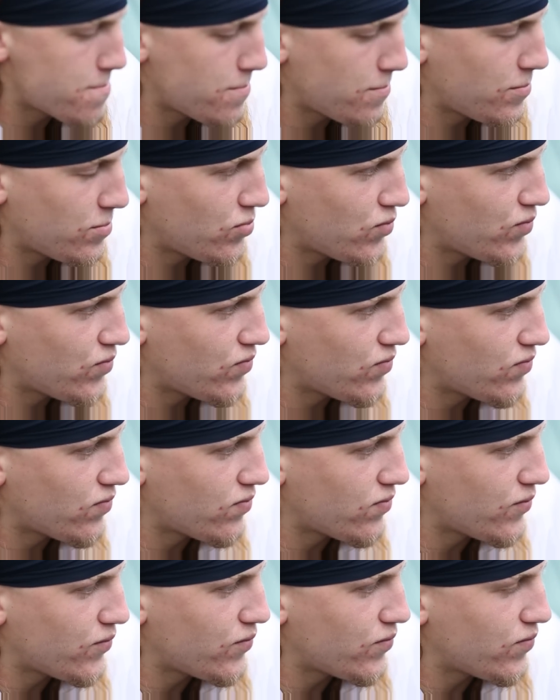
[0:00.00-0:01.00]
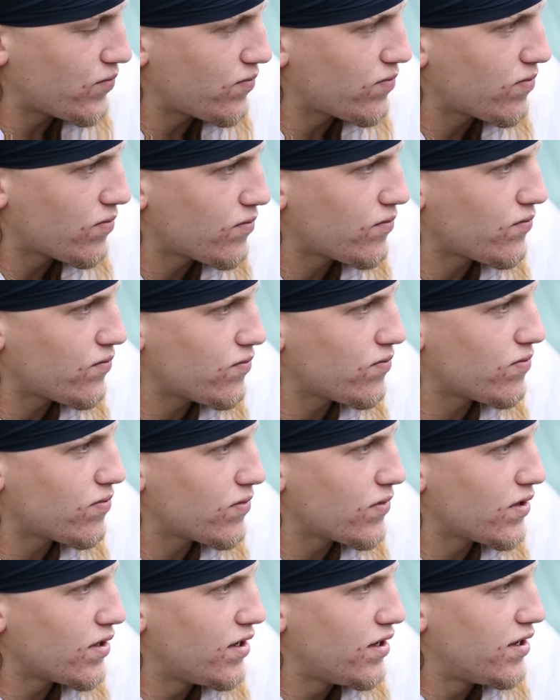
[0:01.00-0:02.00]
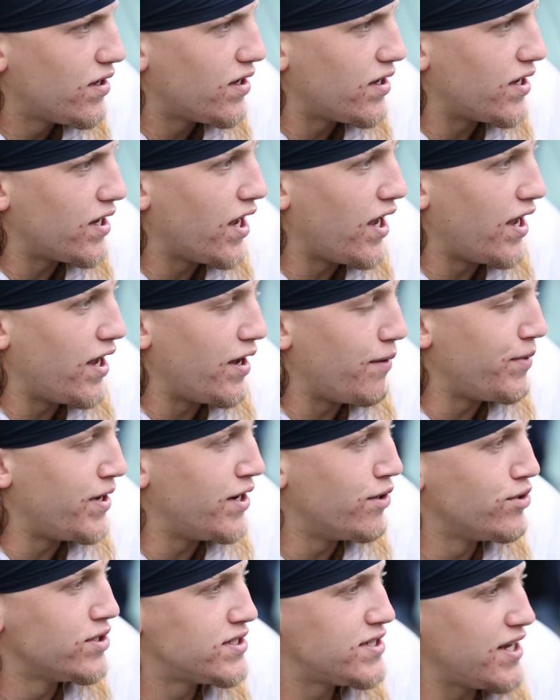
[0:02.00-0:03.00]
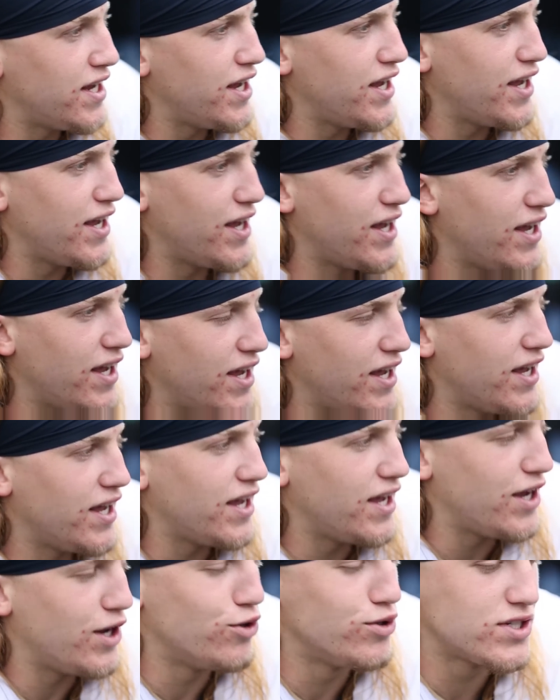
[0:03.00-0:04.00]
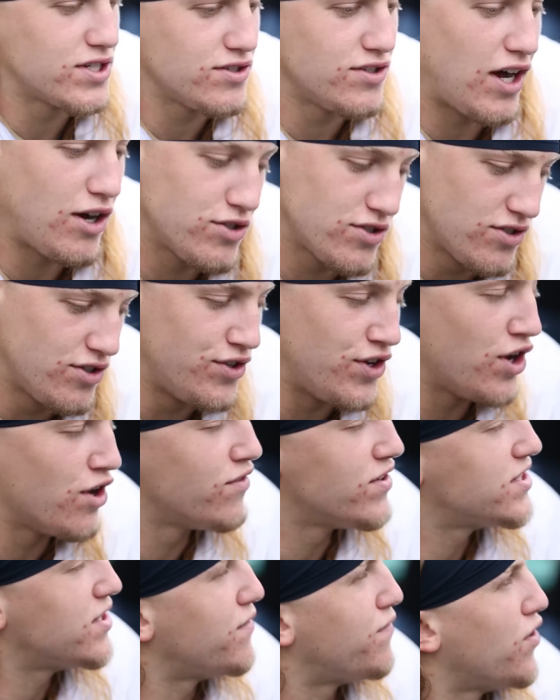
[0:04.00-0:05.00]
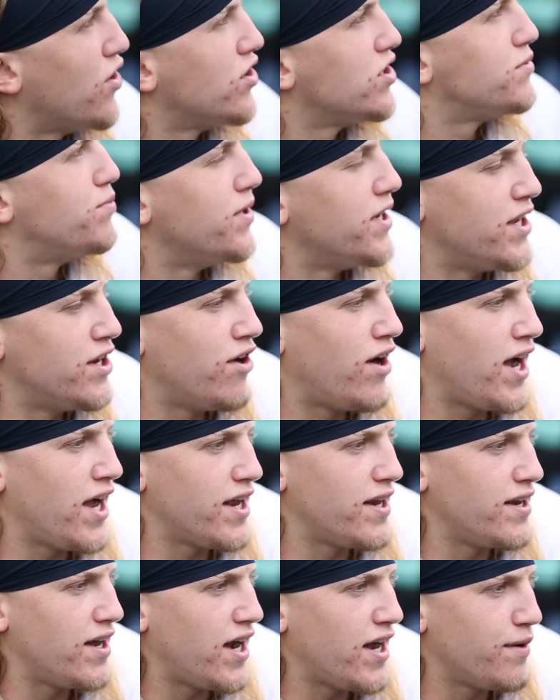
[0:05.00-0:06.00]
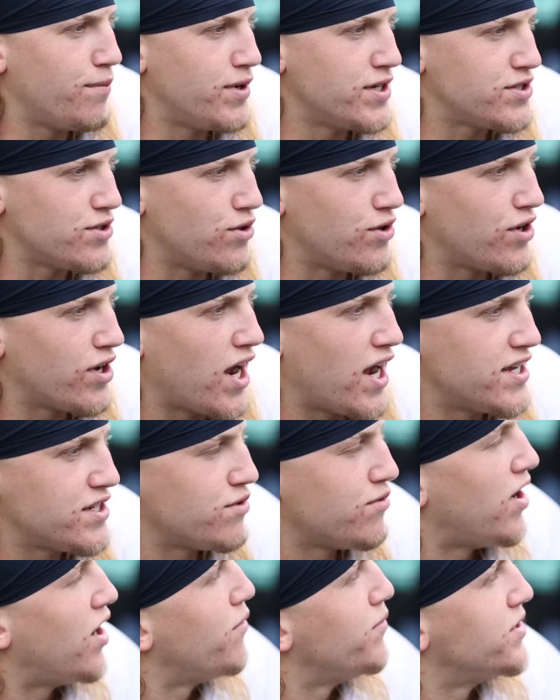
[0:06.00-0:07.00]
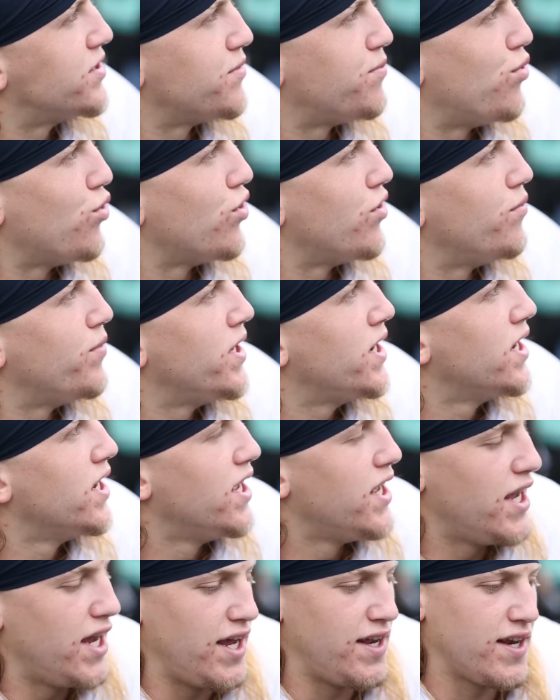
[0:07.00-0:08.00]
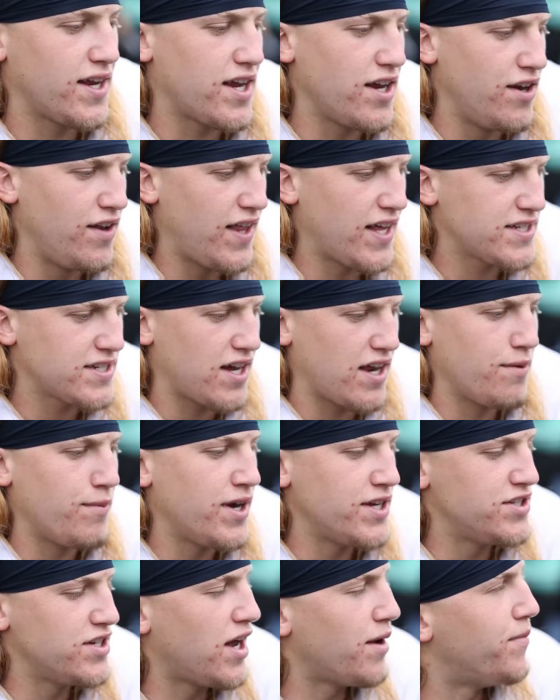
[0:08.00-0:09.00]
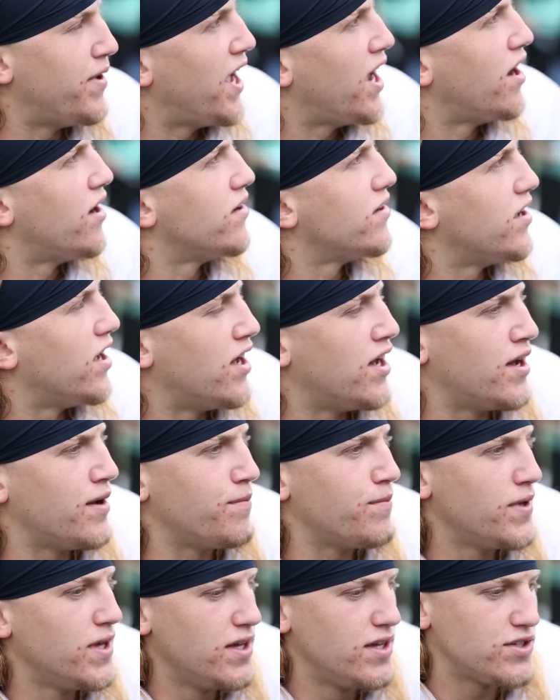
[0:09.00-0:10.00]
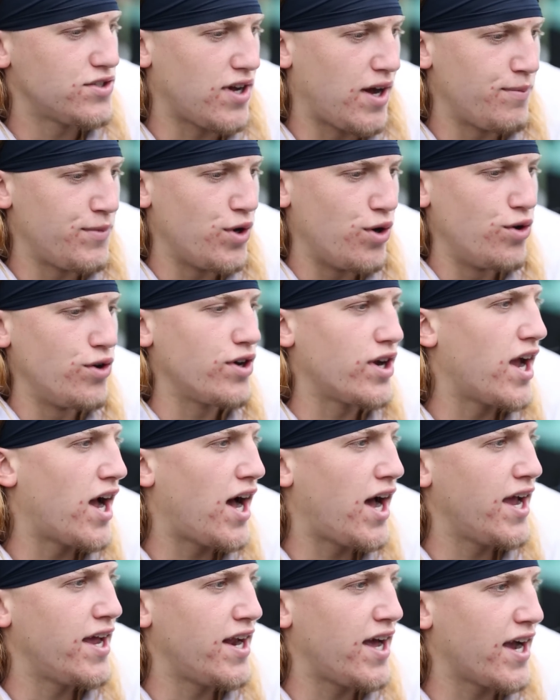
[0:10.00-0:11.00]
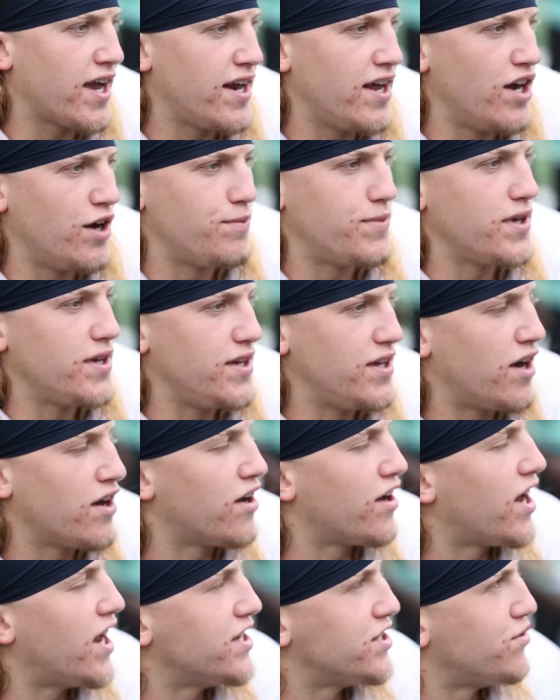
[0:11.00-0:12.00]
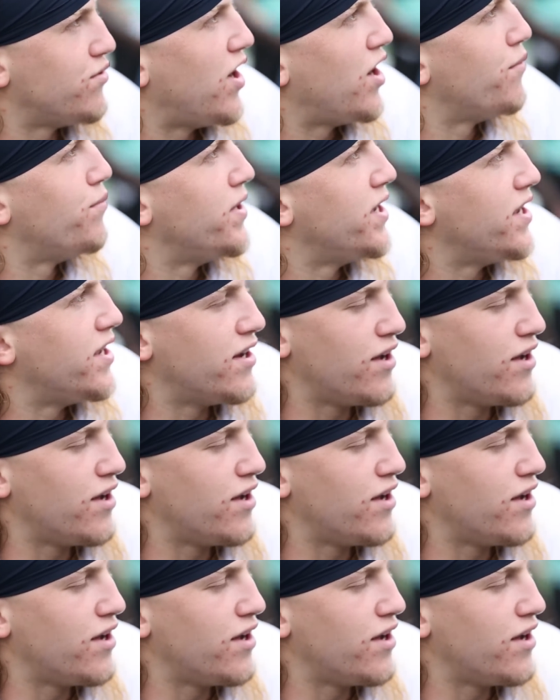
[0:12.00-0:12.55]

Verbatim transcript: South Carolina, going back two years ago? Yeah, I mean, it was, it was. I was a little nervous at first, but you know, I had, I had a bunch of older guys around me supporting me, and again, that's kind of my job now. Um, so I'm the older guy, and I got to help the younger guys around me.